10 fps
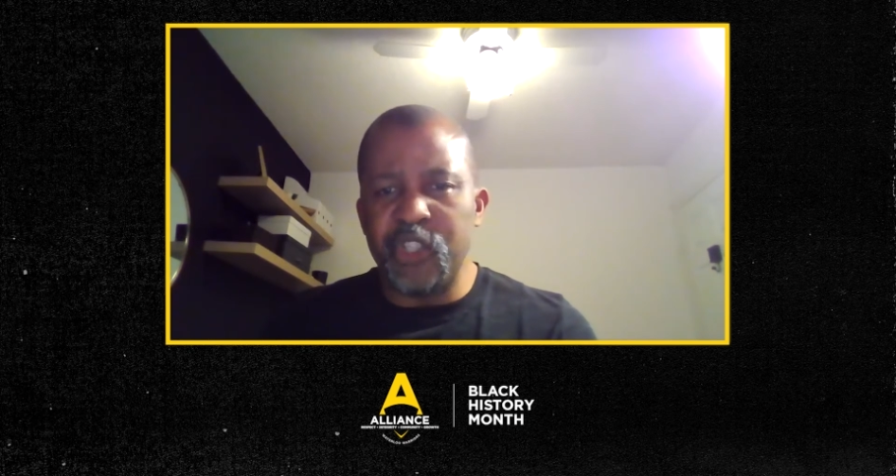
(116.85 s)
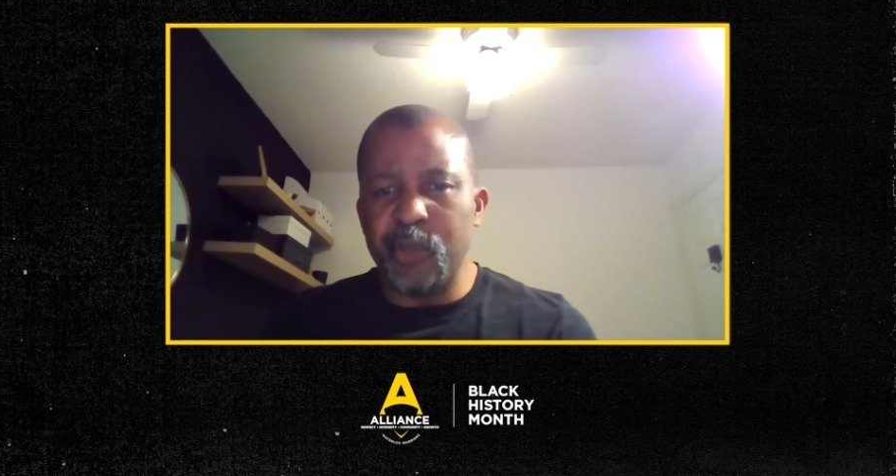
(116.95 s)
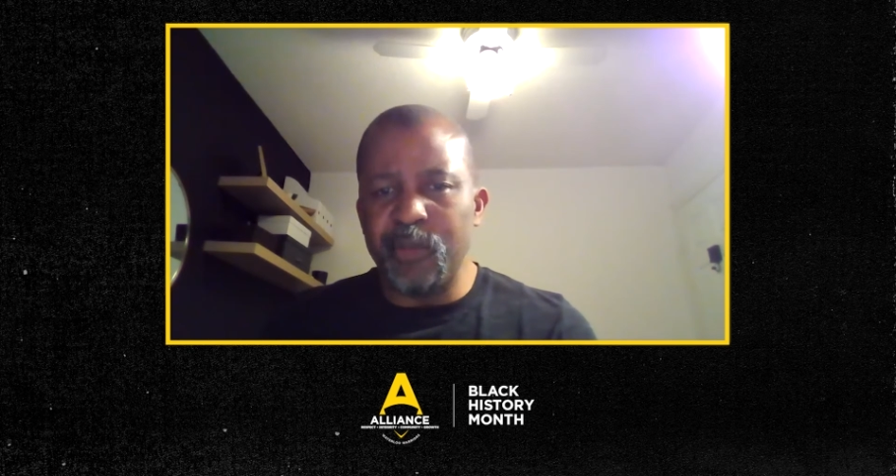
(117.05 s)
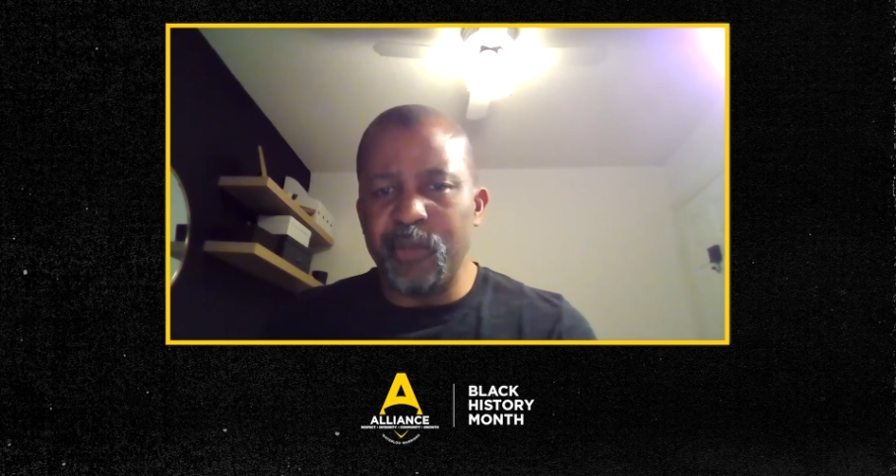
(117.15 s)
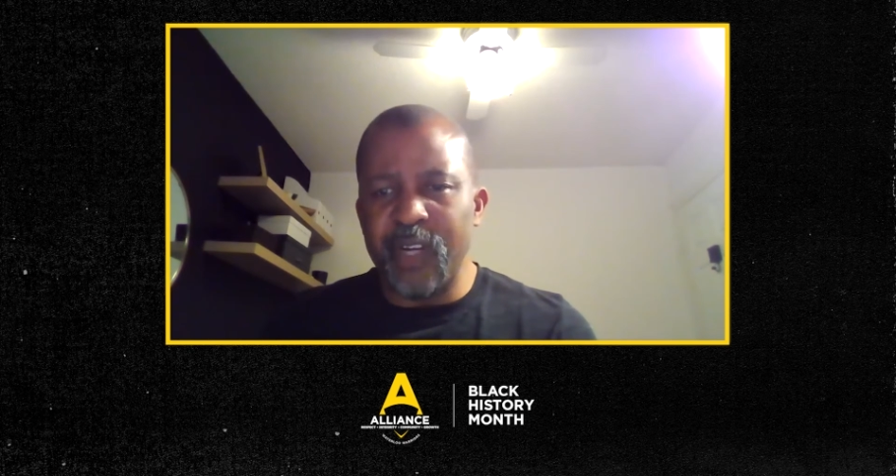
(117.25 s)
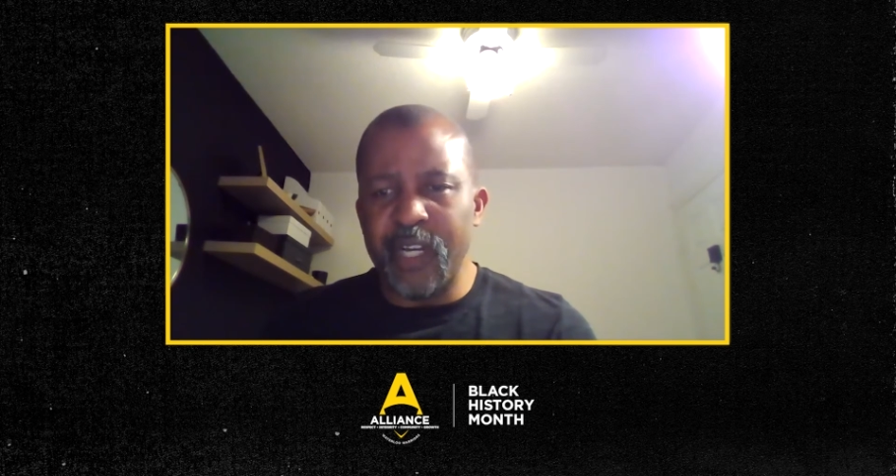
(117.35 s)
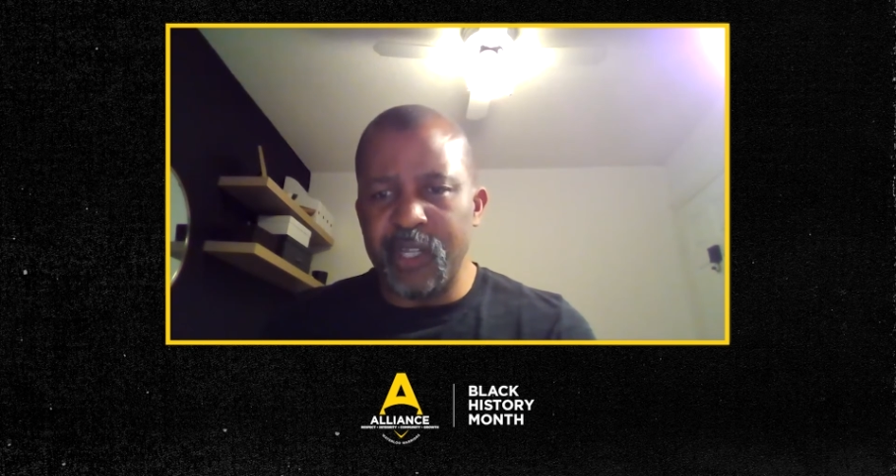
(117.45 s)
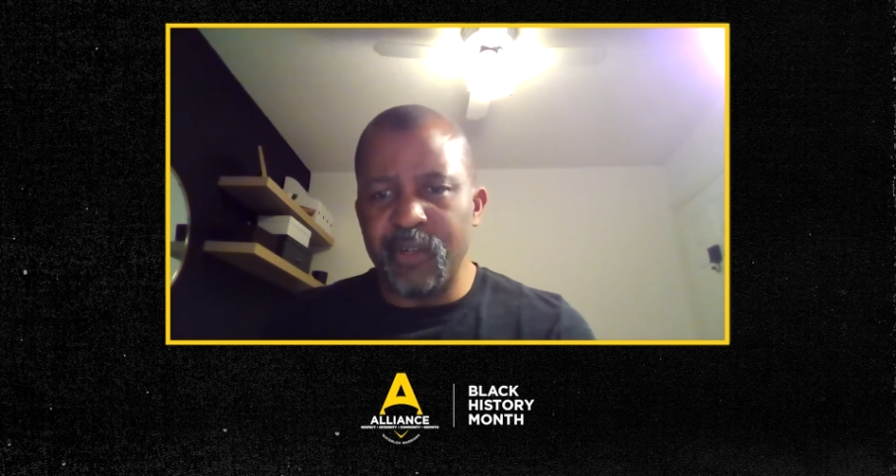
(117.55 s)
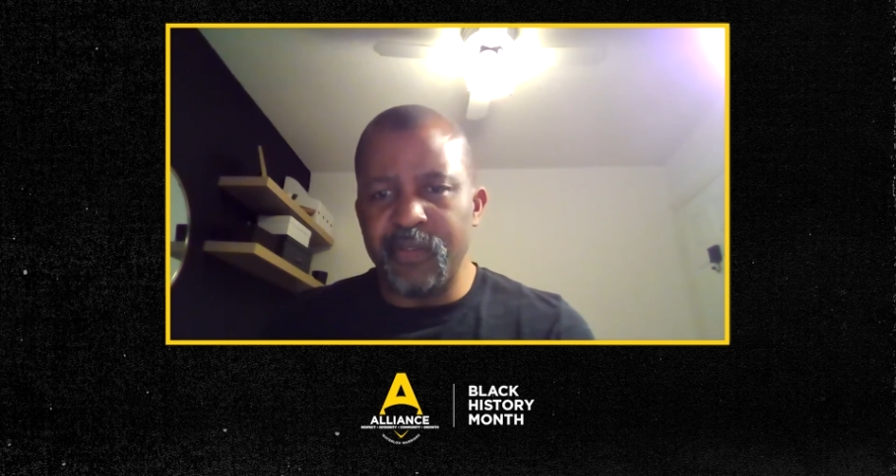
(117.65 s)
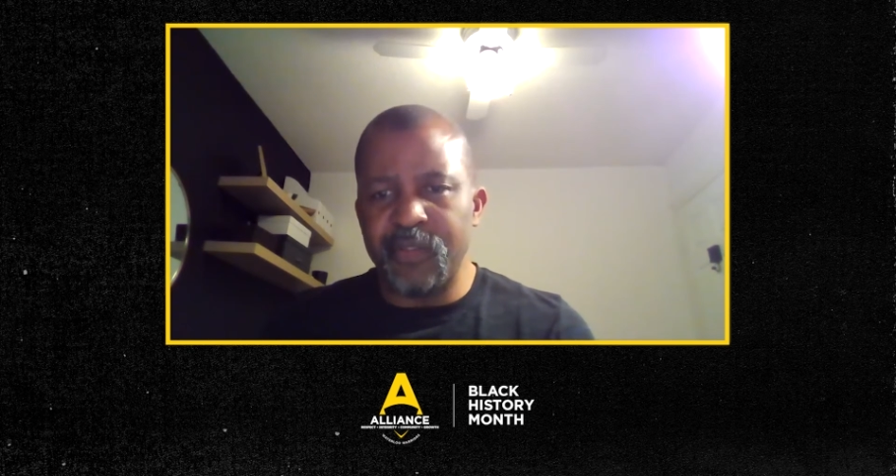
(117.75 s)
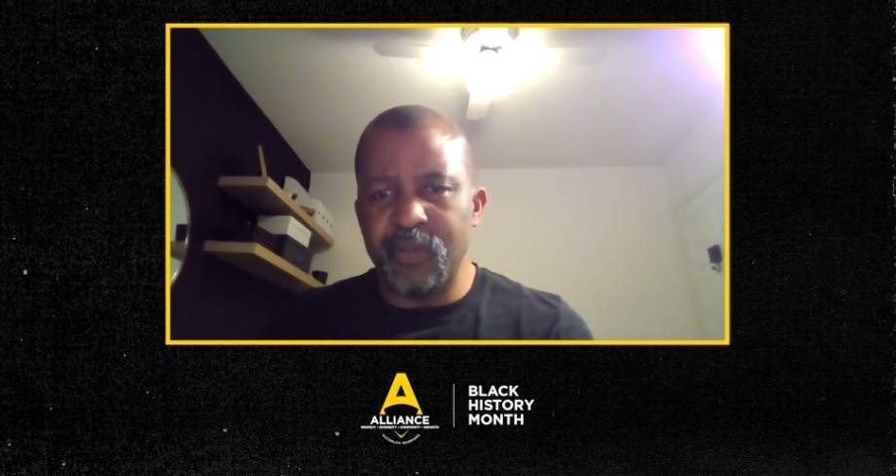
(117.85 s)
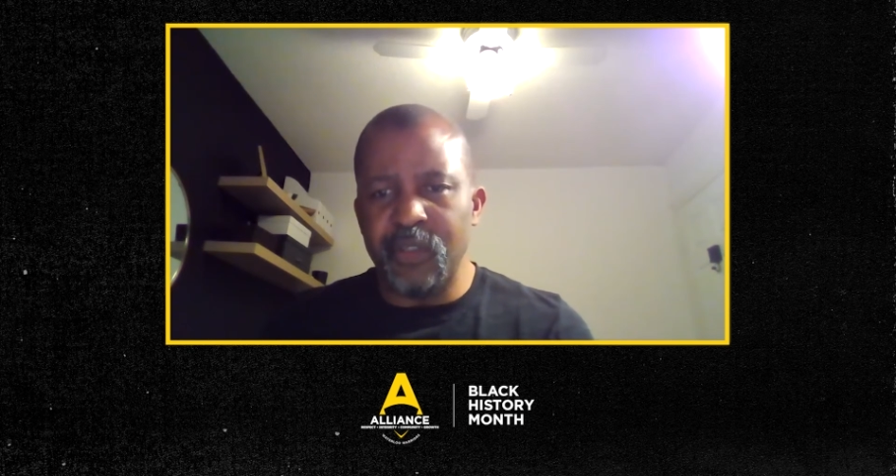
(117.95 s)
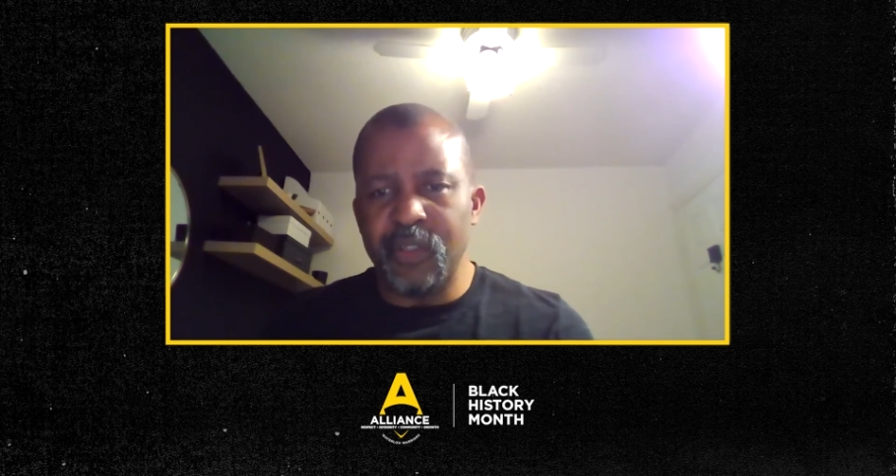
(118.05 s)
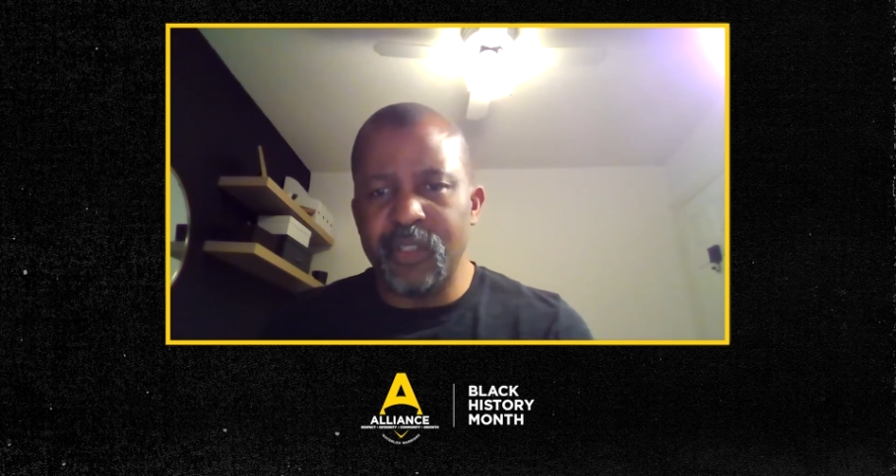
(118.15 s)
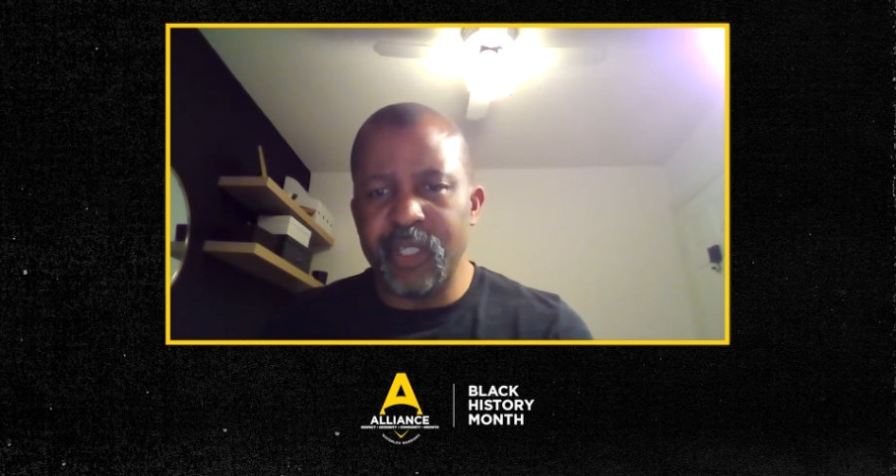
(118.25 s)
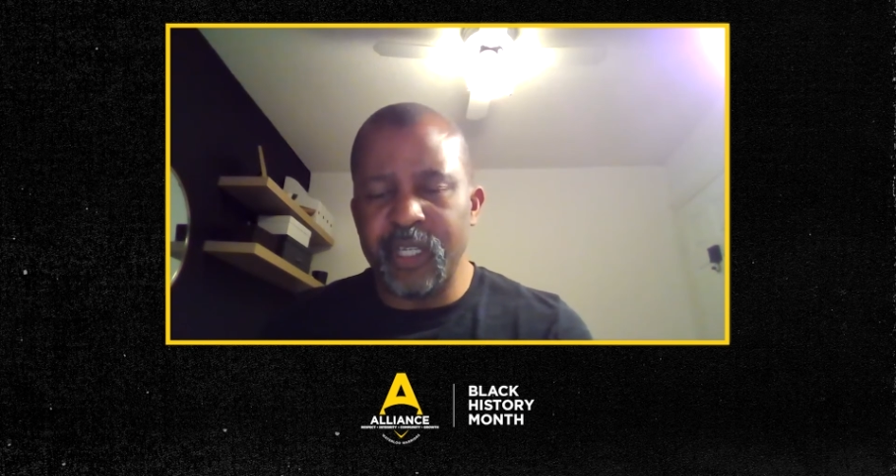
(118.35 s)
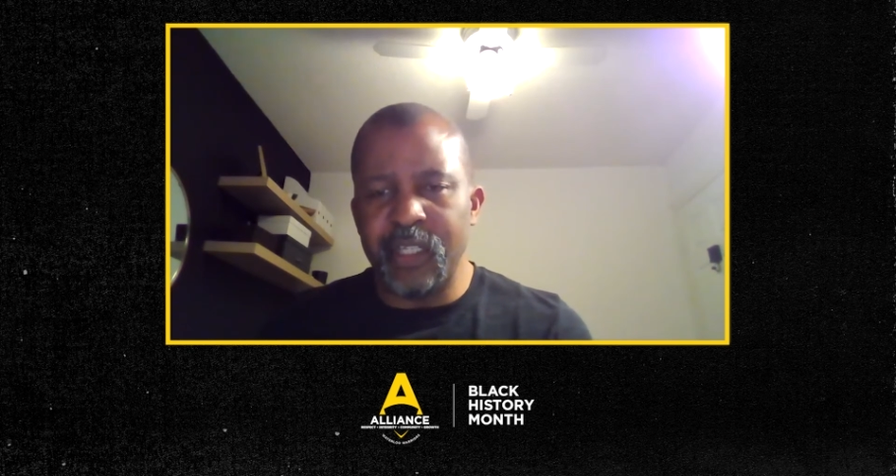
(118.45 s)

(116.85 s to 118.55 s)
supervise a number of schools,